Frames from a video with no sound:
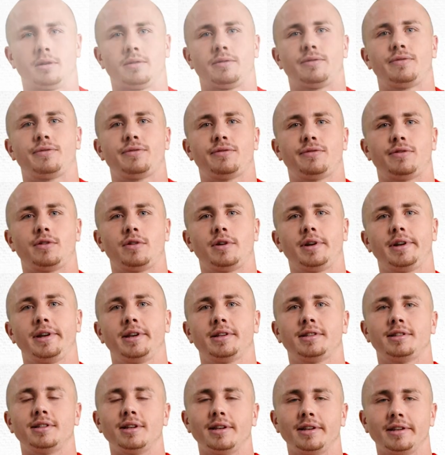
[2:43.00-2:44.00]

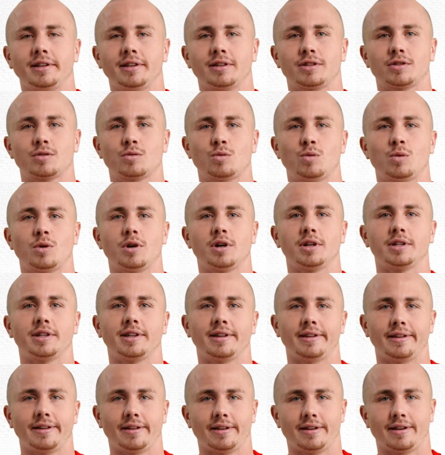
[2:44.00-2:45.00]
Funniest in the squad.
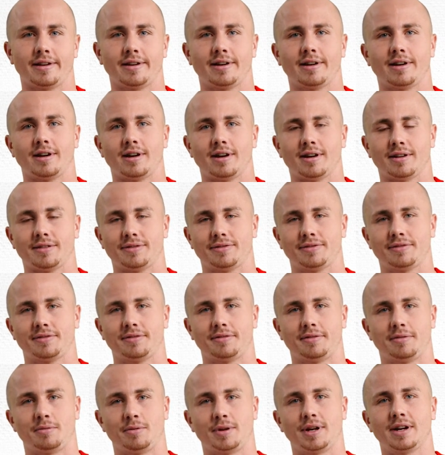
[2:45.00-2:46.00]
Uh,
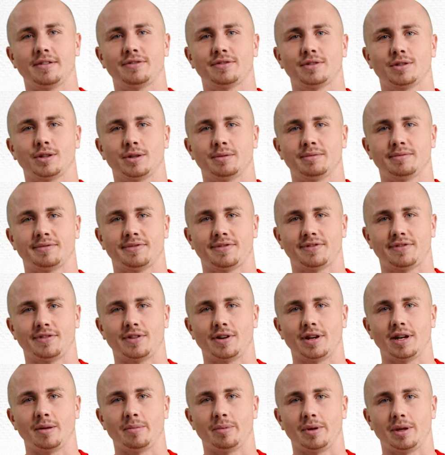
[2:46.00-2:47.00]
we have some
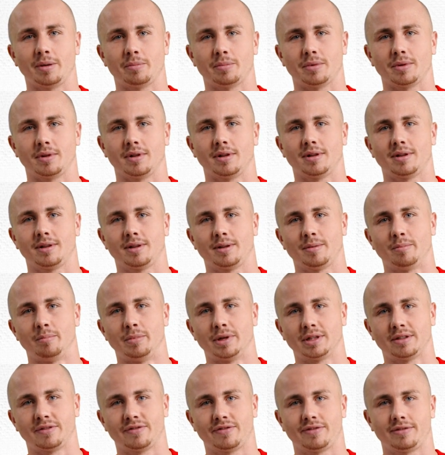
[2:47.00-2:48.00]
funny people,
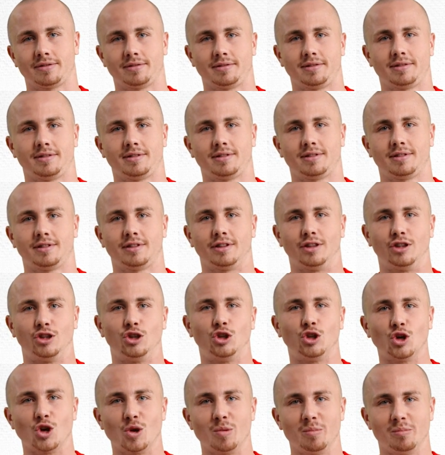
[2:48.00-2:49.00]
but
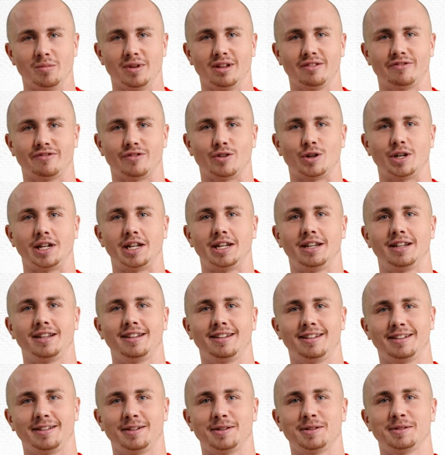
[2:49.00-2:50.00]
dumb funny,
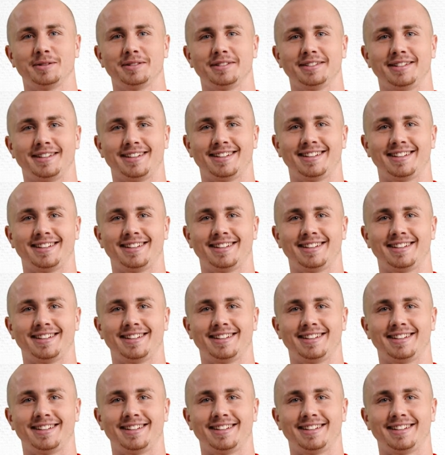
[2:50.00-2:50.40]
you know.